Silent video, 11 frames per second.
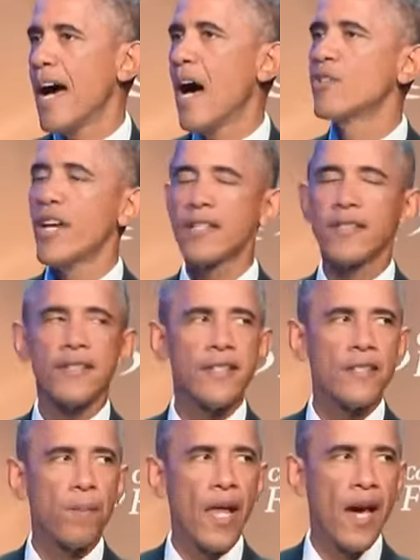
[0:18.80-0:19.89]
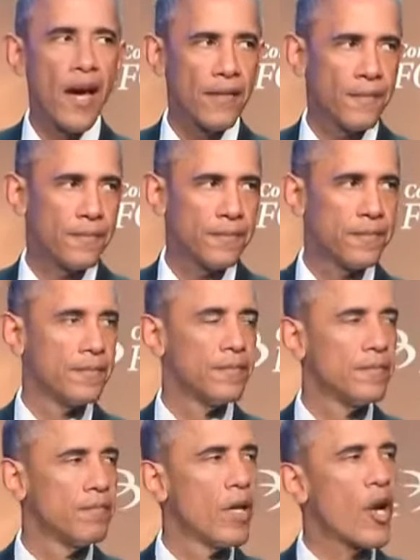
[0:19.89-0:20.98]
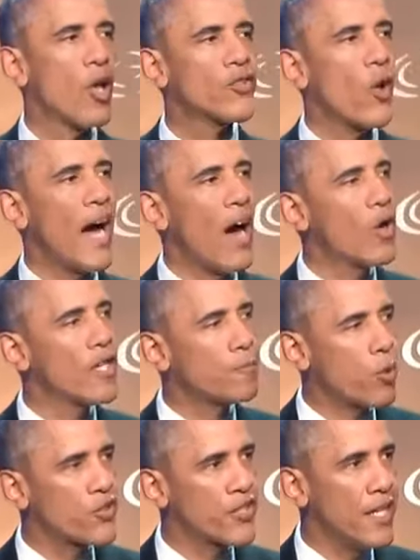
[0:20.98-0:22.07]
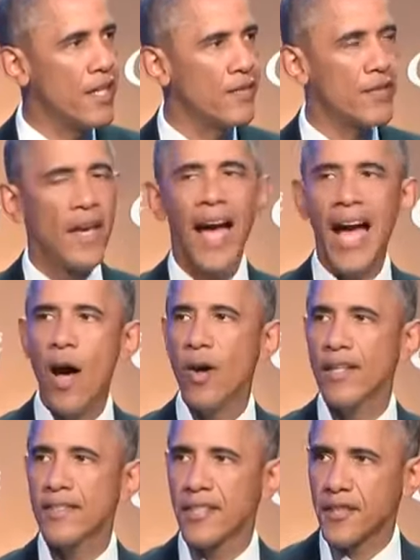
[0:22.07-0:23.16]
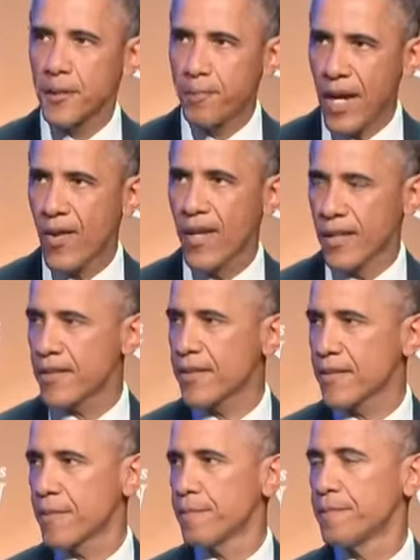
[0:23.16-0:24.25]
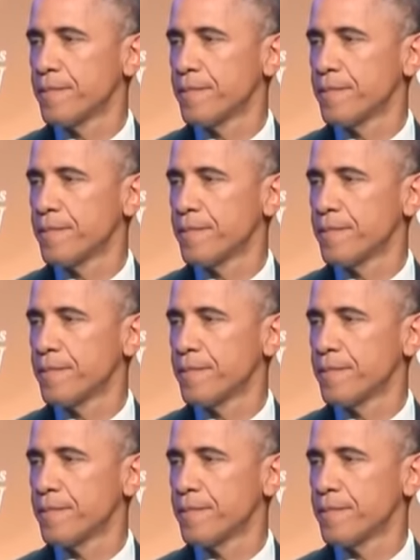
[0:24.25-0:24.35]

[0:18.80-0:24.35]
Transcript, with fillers: How justice is applied, but also how it is perceived, how it is experienced.